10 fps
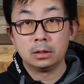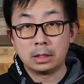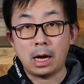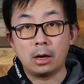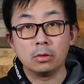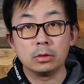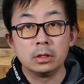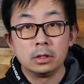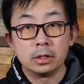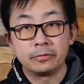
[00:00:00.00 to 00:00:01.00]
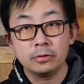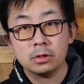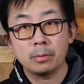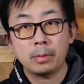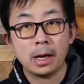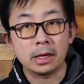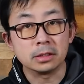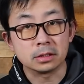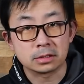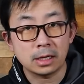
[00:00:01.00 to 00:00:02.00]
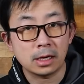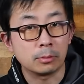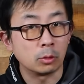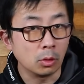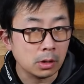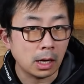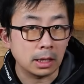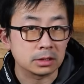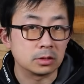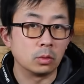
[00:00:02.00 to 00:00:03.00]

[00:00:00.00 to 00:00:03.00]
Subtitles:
Now, if you combine the sidearm roll cast